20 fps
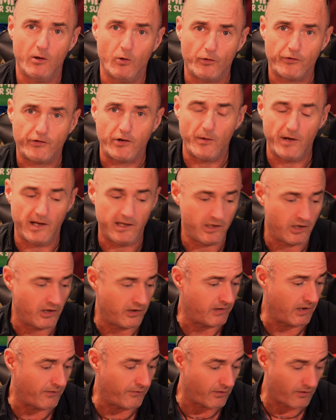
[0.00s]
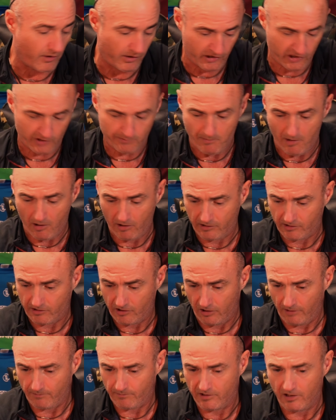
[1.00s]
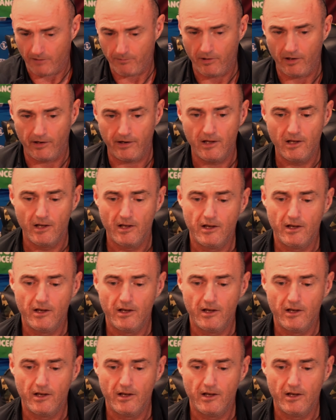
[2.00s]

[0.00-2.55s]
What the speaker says: or throw it in your, if you've got a smock type top on,